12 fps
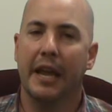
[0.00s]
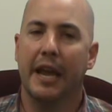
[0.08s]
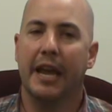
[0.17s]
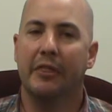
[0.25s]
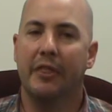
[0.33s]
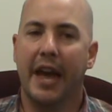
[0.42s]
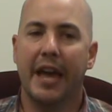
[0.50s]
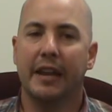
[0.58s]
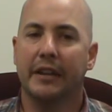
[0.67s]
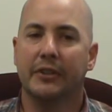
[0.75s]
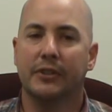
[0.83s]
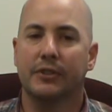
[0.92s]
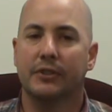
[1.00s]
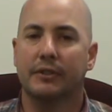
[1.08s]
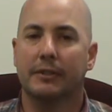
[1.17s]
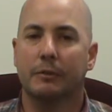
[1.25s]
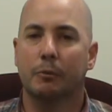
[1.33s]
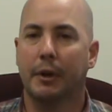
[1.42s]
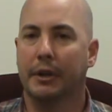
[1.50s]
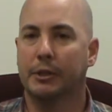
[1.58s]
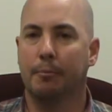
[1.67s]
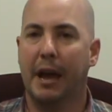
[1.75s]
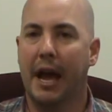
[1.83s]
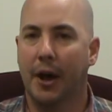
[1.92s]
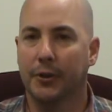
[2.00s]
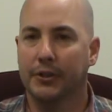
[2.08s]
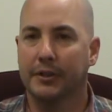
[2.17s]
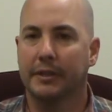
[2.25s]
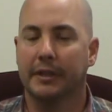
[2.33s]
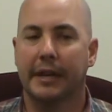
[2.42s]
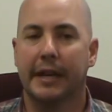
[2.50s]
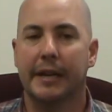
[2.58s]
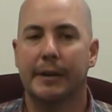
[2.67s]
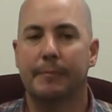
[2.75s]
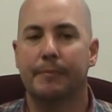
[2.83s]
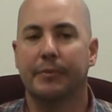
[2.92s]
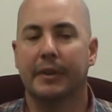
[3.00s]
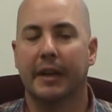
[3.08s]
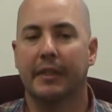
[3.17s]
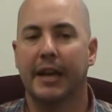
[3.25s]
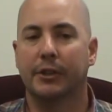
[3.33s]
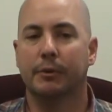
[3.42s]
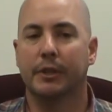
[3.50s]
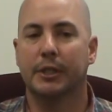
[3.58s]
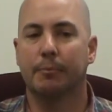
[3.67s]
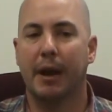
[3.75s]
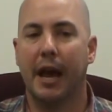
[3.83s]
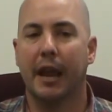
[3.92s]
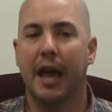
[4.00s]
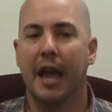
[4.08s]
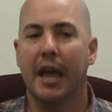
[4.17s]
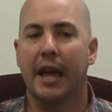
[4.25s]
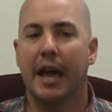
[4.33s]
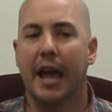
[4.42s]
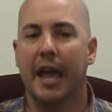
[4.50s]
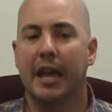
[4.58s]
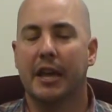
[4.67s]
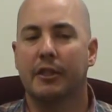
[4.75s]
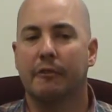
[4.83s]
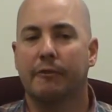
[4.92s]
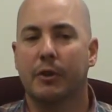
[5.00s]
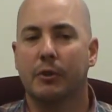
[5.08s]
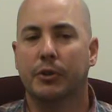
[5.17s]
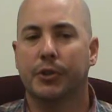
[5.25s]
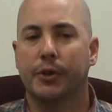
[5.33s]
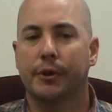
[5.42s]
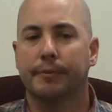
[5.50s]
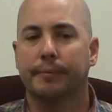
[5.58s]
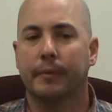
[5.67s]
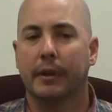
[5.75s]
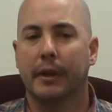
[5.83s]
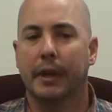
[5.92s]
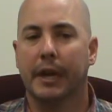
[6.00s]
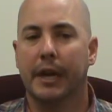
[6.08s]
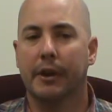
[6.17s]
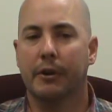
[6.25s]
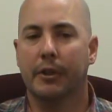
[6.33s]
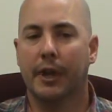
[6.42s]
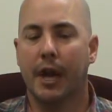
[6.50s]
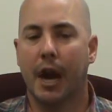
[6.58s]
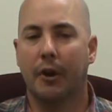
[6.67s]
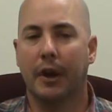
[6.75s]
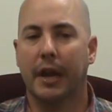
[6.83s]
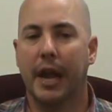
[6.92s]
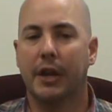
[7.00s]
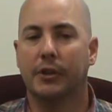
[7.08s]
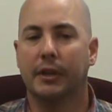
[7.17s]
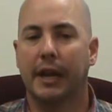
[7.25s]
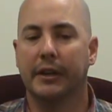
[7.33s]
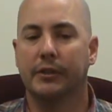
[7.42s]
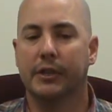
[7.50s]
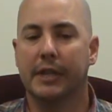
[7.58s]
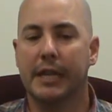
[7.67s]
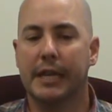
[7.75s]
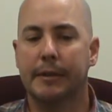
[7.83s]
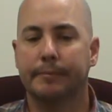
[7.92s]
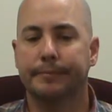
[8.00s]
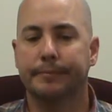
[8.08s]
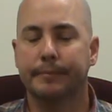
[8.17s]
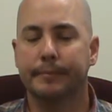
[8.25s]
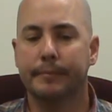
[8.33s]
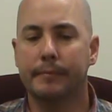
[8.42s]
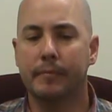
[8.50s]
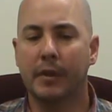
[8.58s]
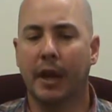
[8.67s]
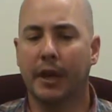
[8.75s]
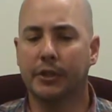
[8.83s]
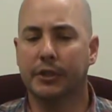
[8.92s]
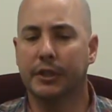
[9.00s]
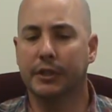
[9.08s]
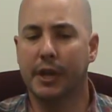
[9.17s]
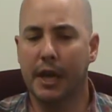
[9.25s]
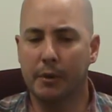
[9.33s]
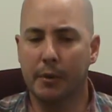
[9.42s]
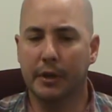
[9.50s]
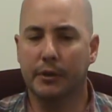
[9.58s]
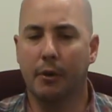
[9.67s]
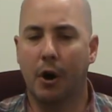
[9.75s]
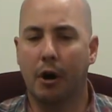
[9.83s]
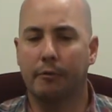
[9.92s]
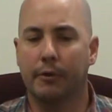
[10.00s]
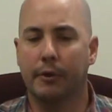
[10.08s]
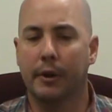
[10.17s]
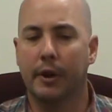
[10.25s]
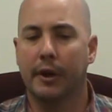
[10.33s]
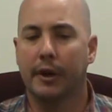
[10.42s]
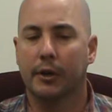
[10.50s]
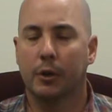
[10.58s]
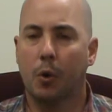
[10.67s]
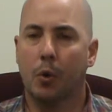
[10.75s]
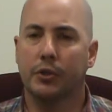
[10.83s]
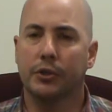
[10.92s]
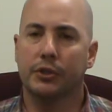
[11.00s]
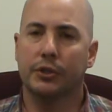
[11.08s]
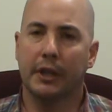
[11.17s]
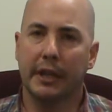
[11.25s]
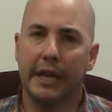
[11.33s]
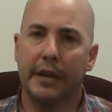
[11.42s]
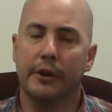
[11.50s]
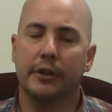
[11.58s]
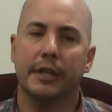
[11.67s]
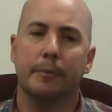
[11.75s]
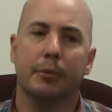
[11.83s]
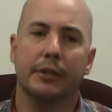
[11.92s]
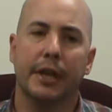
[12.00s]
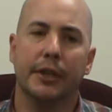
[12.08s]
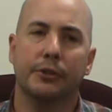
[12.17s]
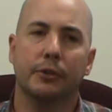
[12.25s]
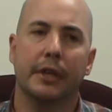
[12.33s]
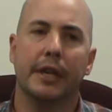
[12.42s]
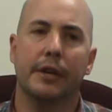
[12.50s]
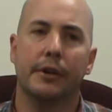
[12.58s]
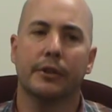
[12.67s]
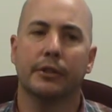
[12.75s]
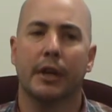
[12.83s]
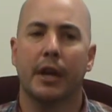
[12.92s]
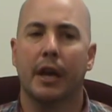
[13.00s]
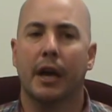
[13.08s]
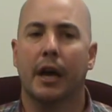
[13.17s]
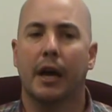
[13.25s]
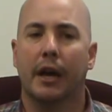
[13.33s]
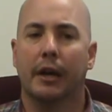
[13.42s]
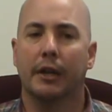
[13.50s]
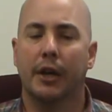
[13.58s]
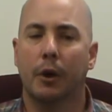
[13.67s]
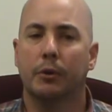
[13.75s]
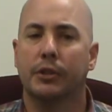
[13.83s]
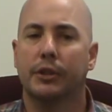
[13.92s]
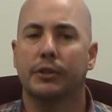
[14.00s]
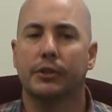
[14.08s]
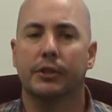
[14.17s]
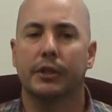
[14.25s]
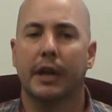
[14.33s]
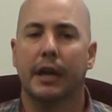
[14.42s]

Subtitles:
And that is what it's about. And that's what it's about. In the future, here in the congregation, I see us continuing to offer courses to leaders and potential leaders, coaches,